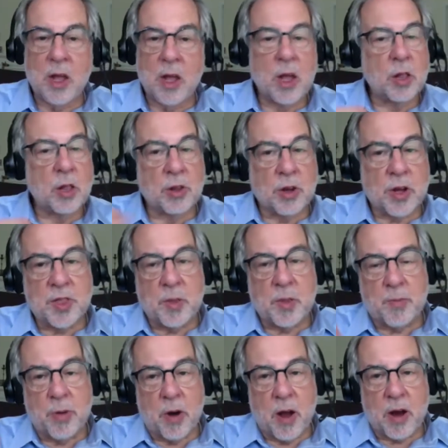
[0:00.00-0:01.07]
Look at the
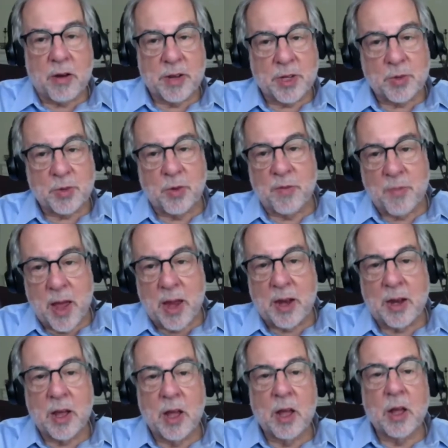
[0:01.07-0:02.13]
progress we've made.
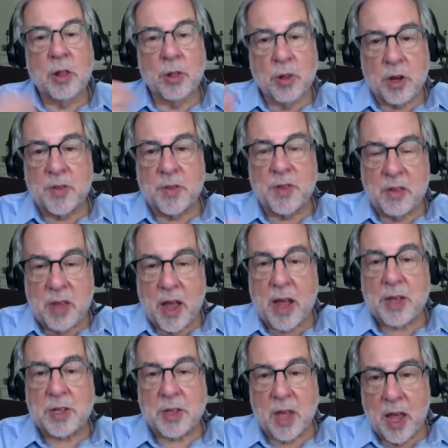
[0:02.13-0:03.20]
Look at the
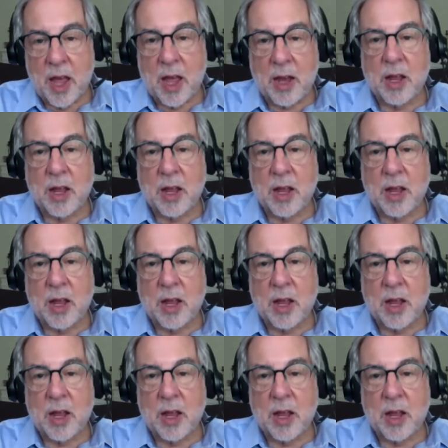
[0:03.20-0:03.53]
task ahead.